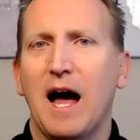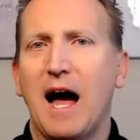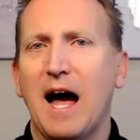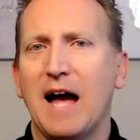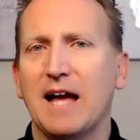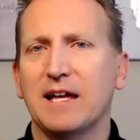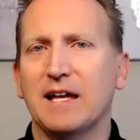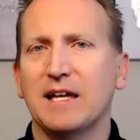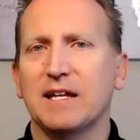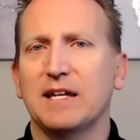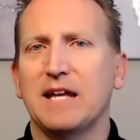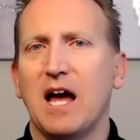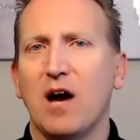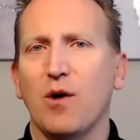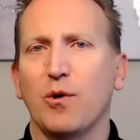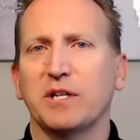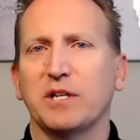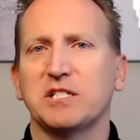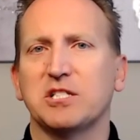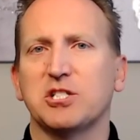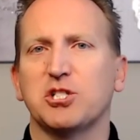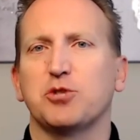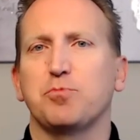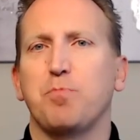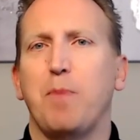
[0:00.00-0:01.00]
I can now
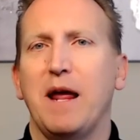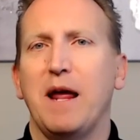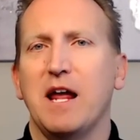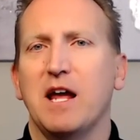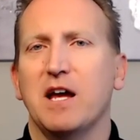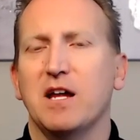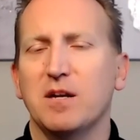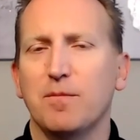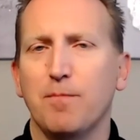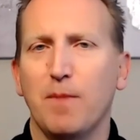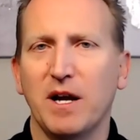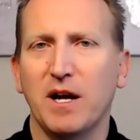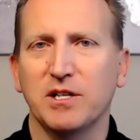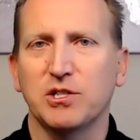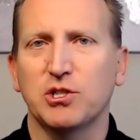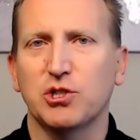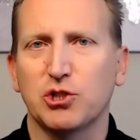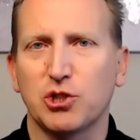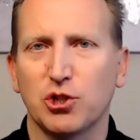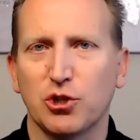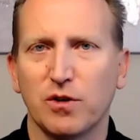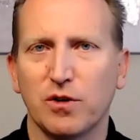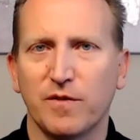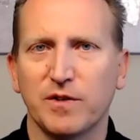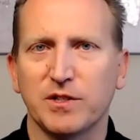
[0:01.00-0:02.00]
expand my
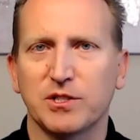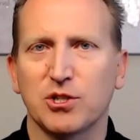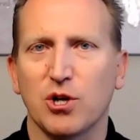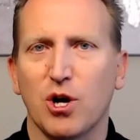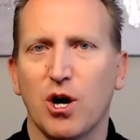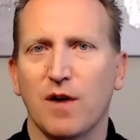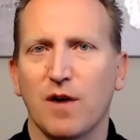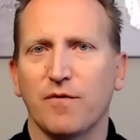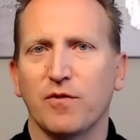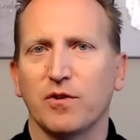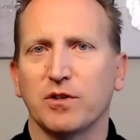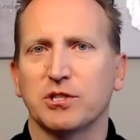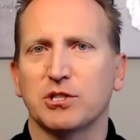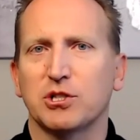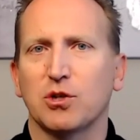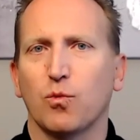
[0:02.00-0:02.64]
service offerings.